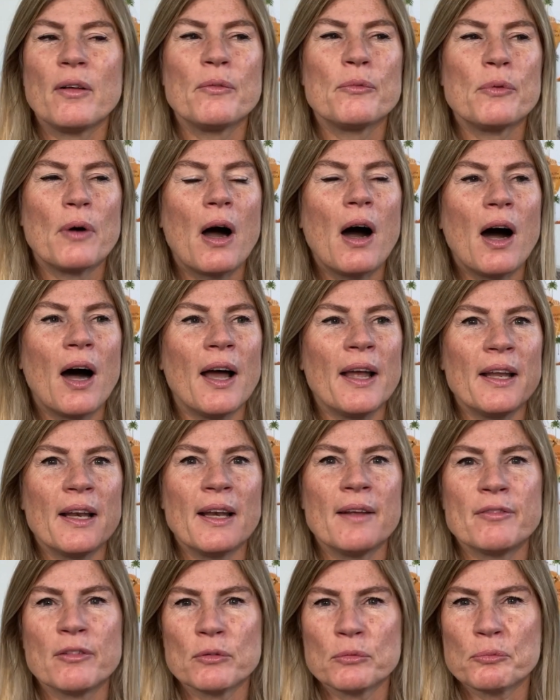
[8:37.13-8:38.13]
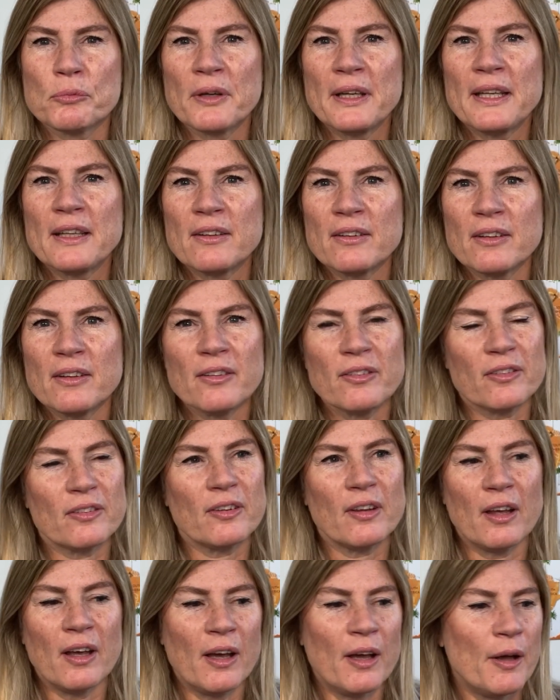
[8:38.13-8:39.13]
higher level readers,
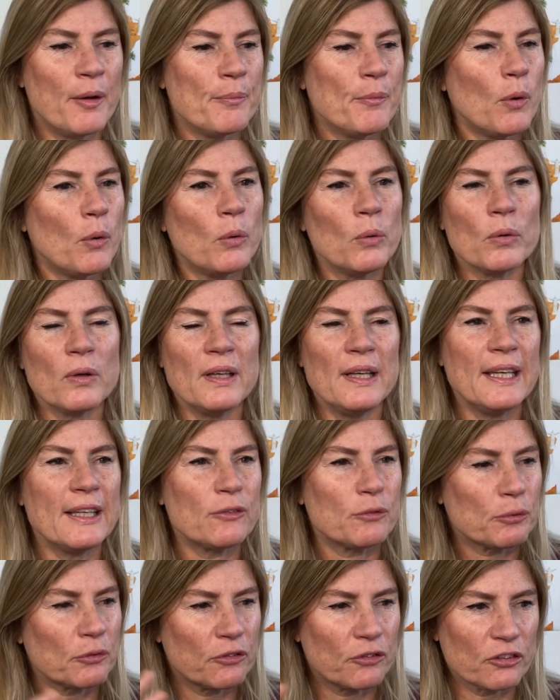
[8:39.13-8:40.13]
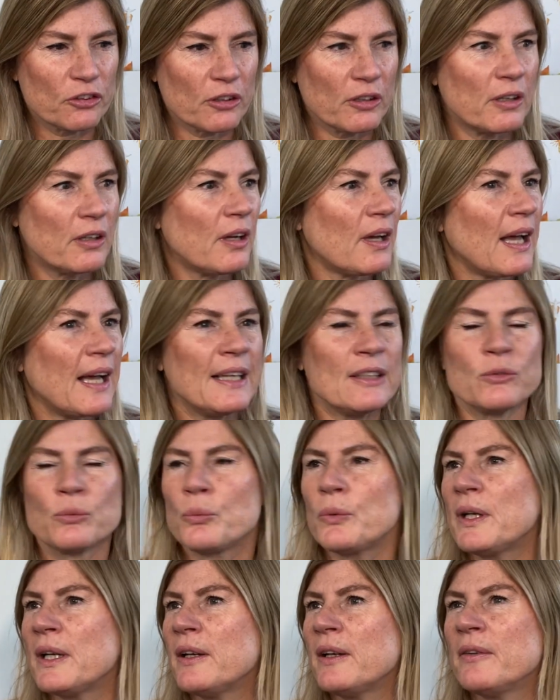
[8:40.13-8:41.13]
literature, and
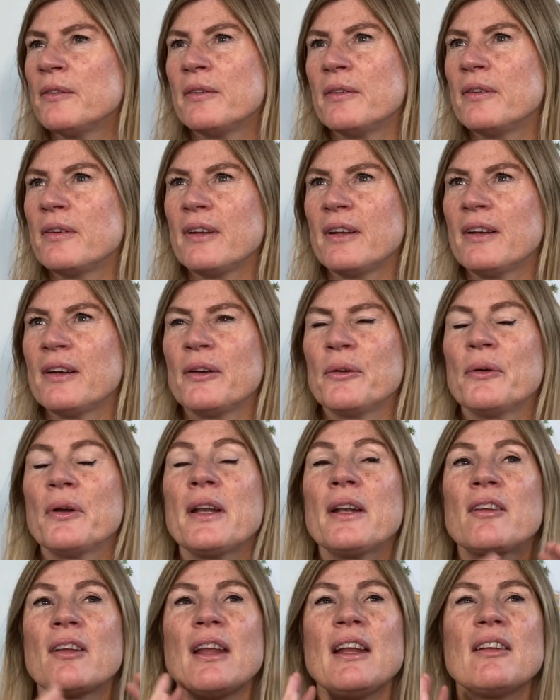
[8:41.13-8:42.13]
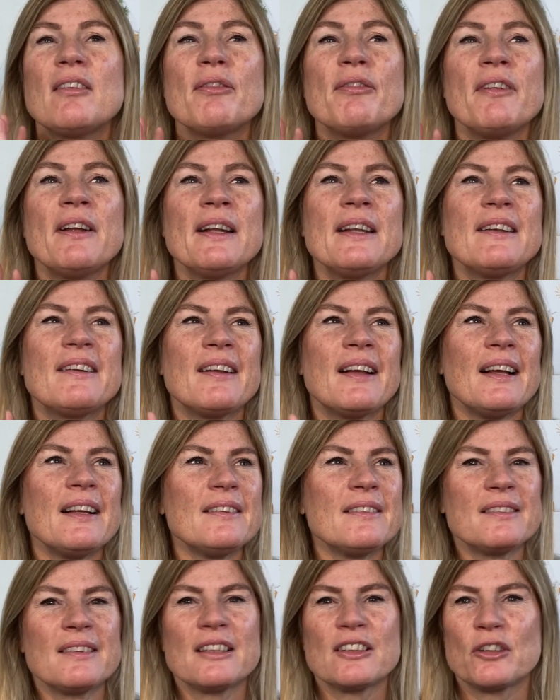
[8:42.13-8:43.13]
it's
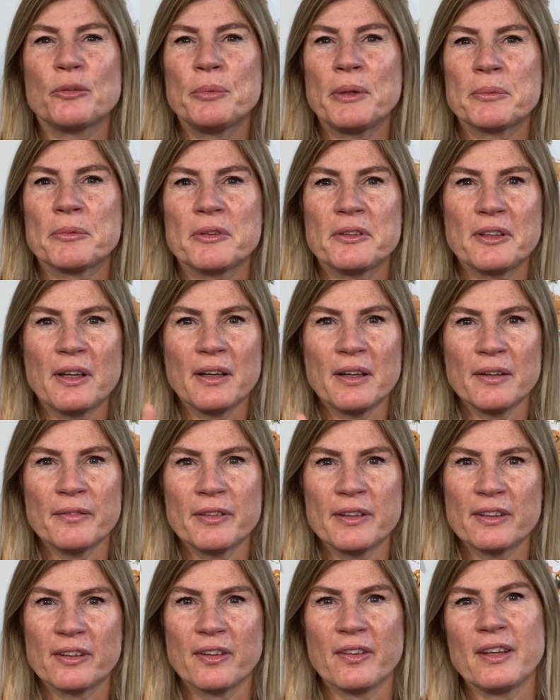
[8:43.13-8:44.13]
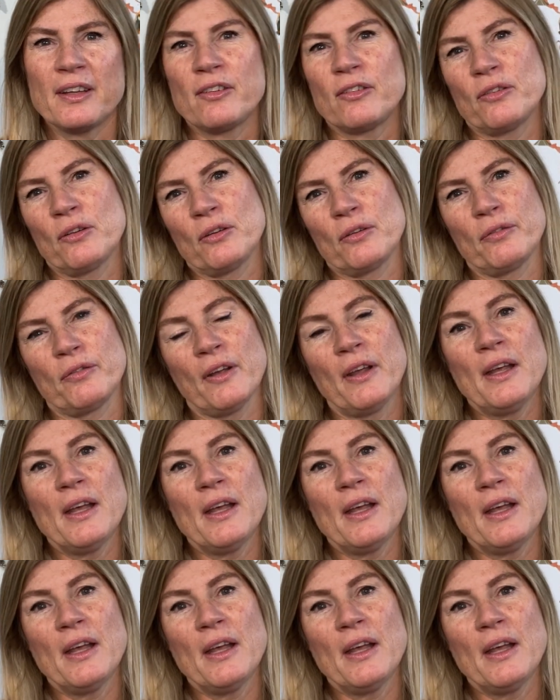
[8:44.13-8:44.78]
fantastic to be able to dive into these sort of